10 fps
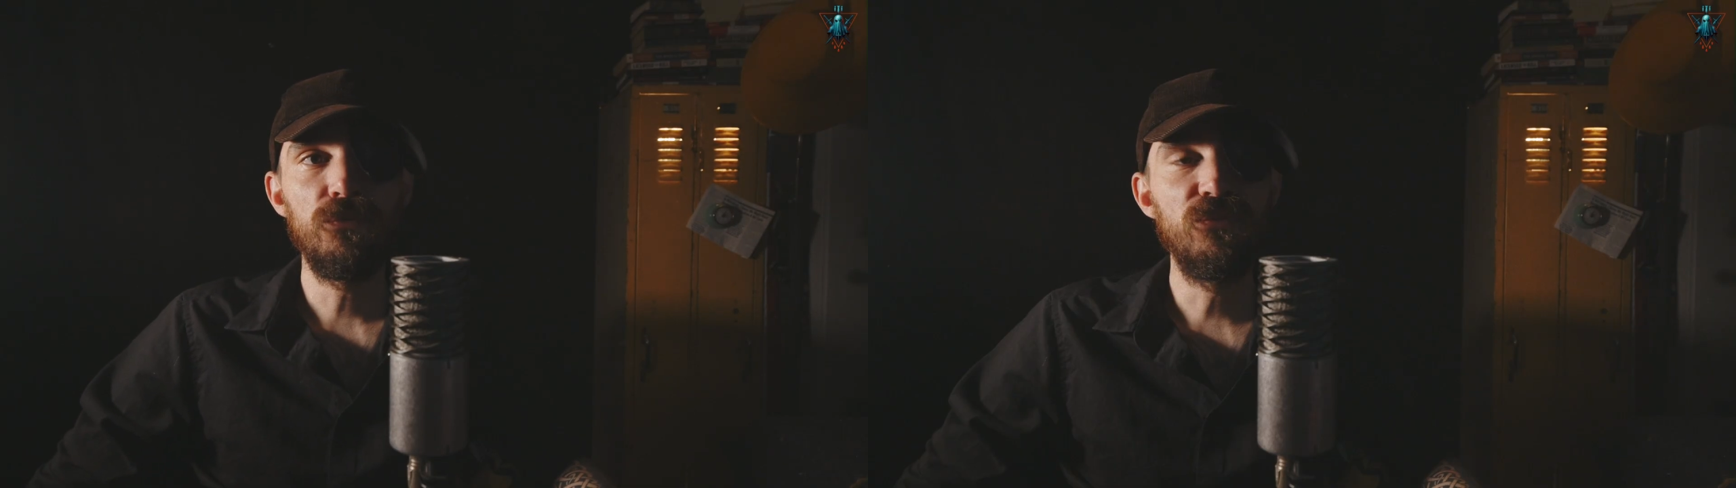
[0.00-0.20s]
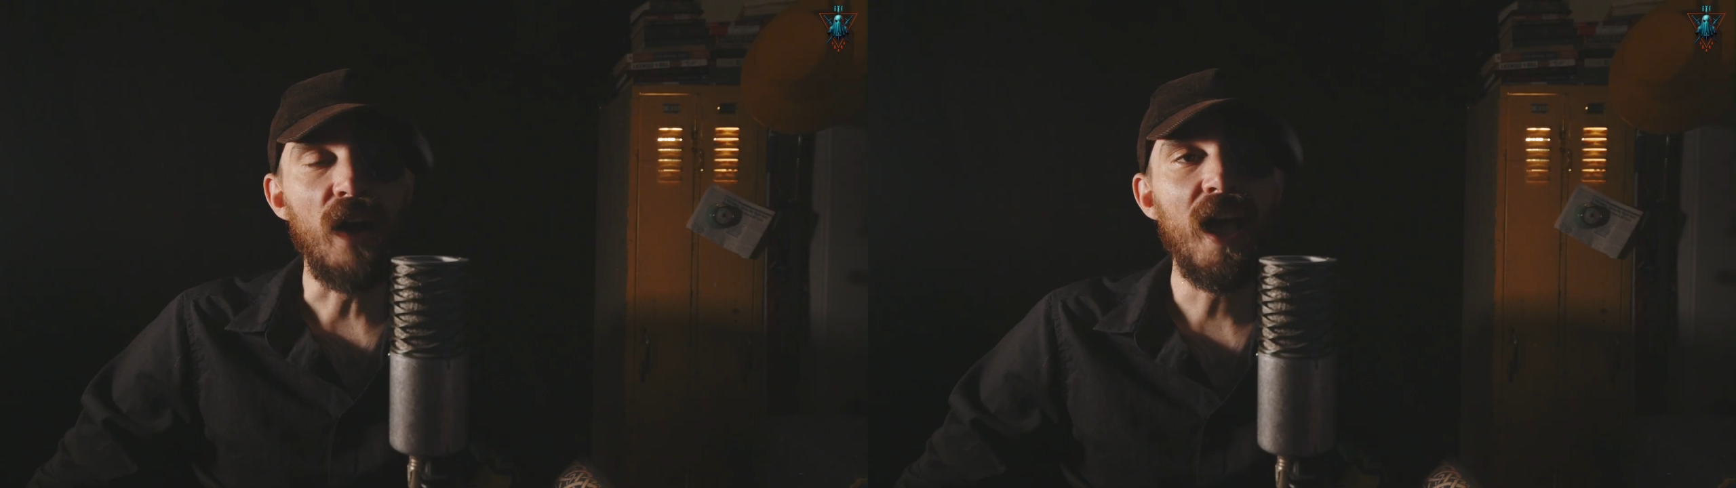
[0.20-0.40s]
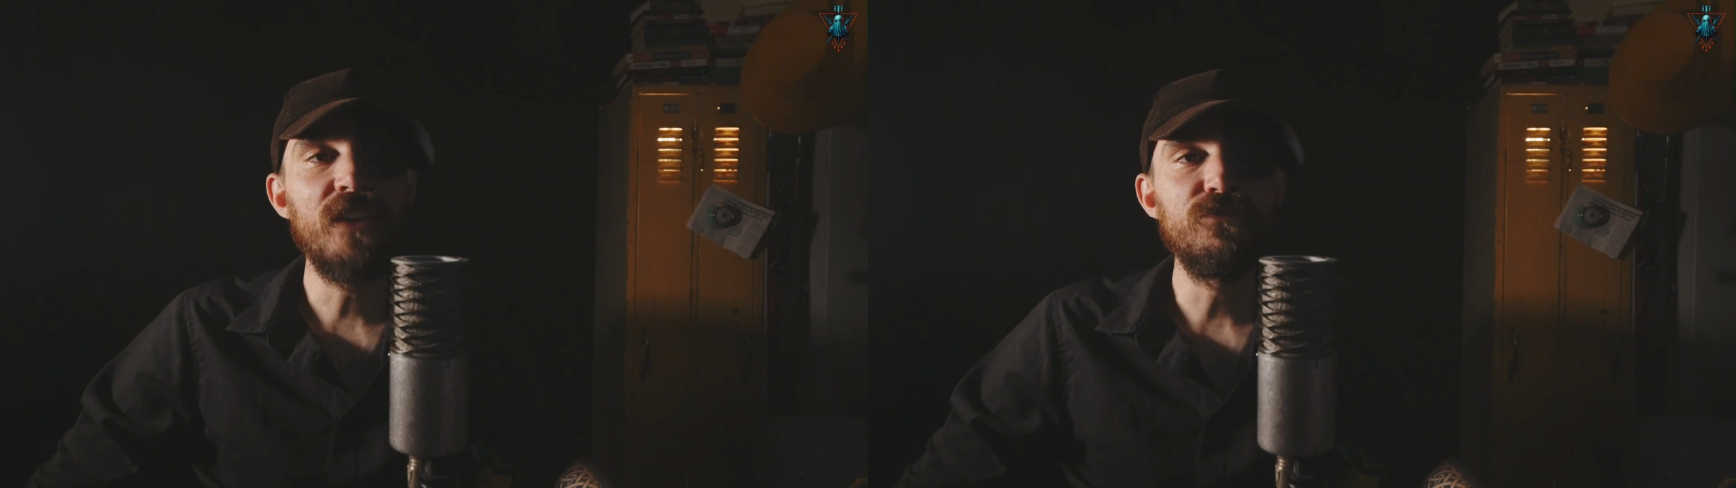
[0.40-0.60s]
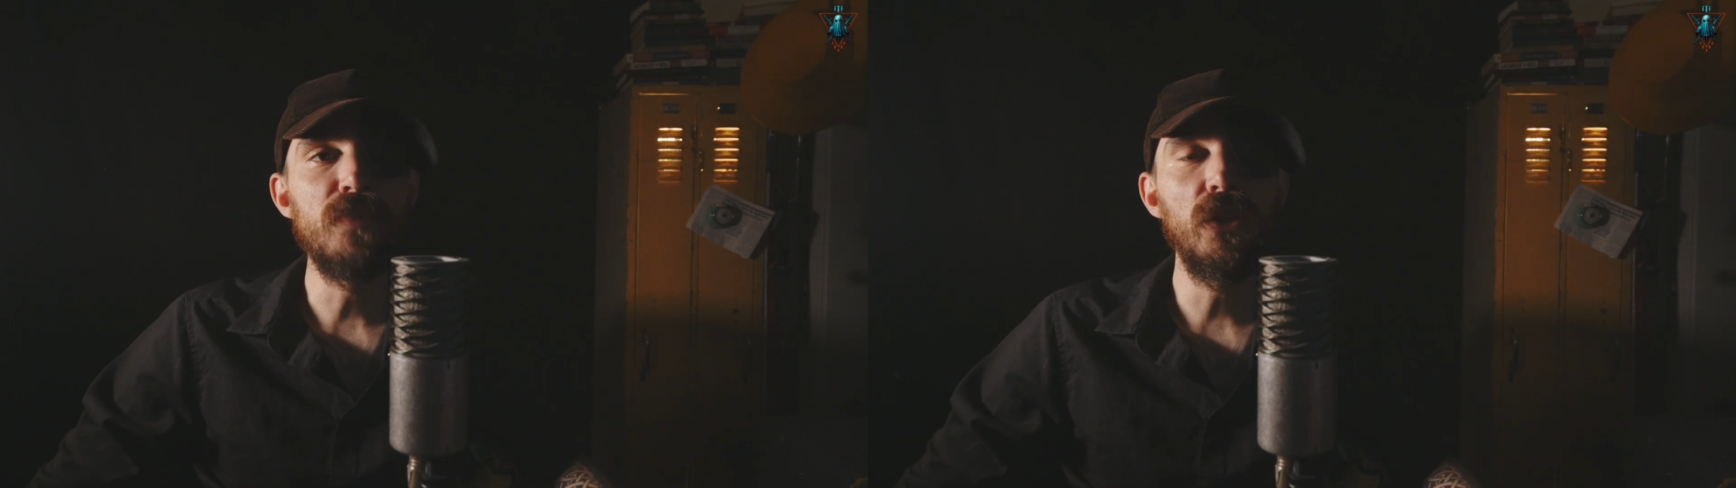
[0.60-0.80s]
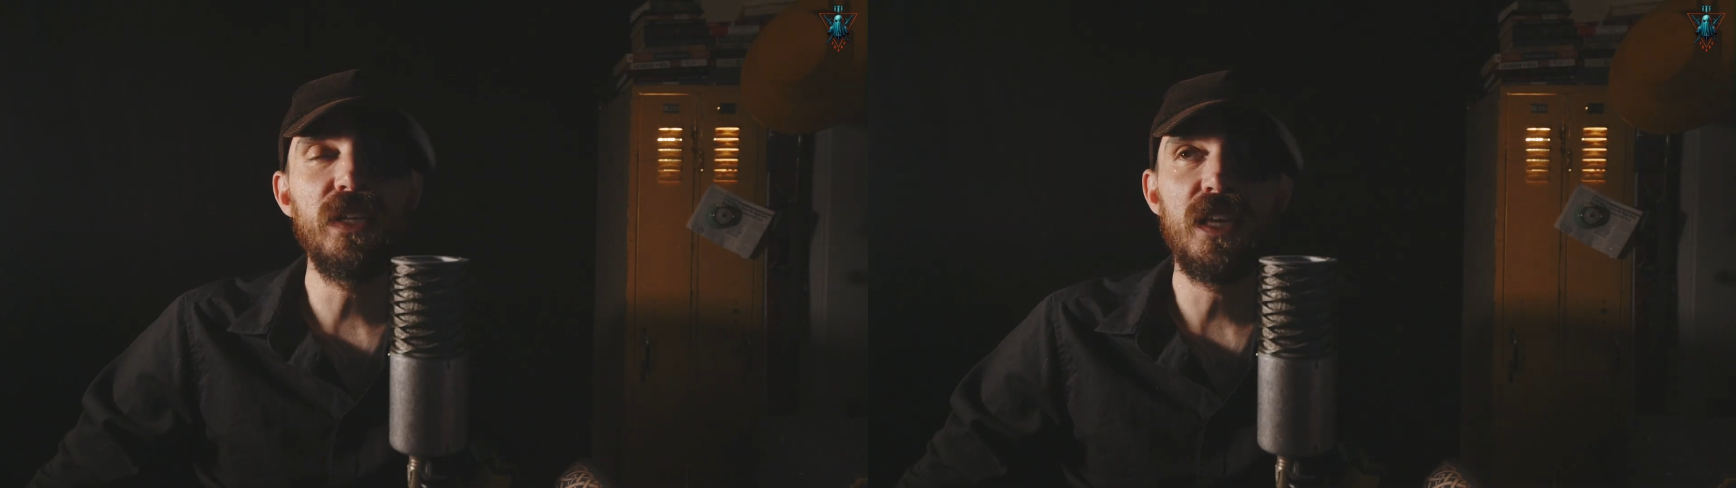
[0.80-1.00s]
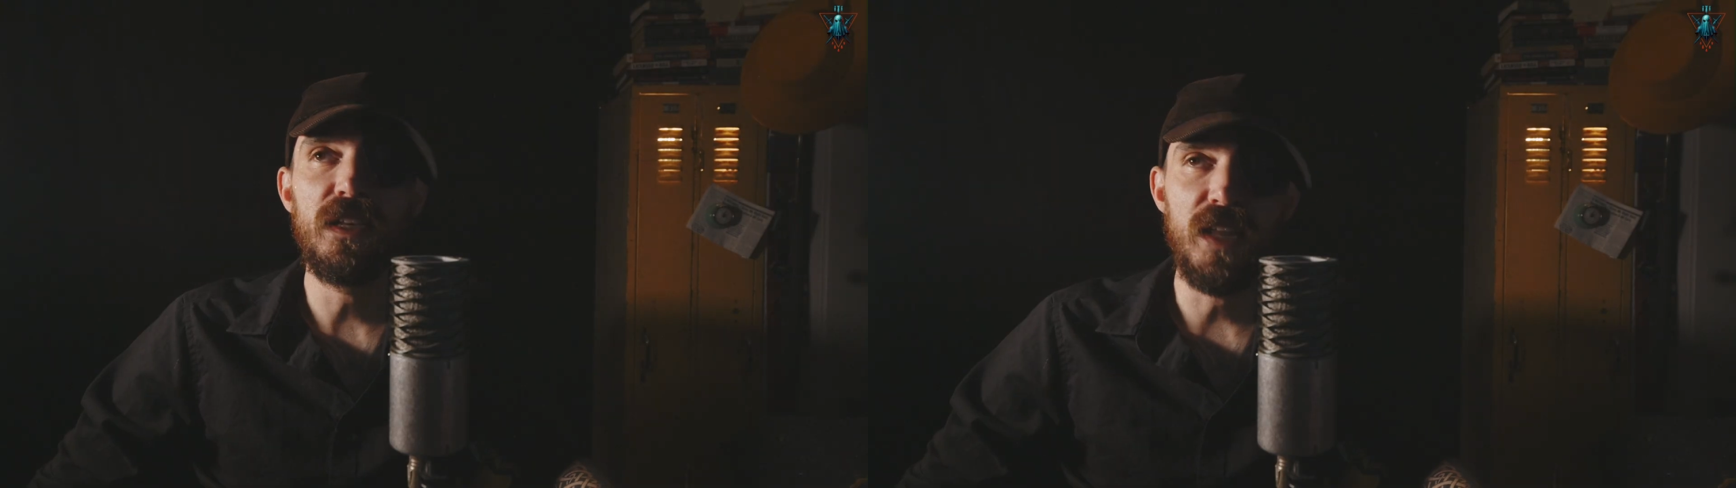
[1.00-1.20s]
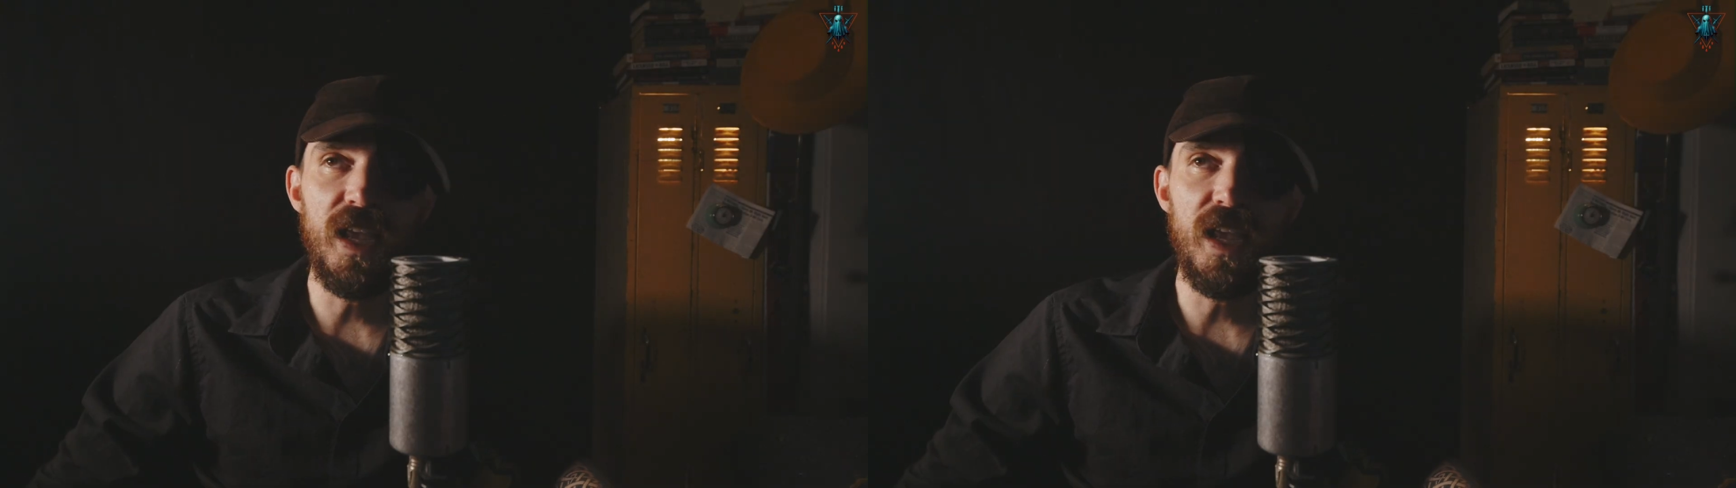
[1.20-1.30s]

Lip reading: 5 million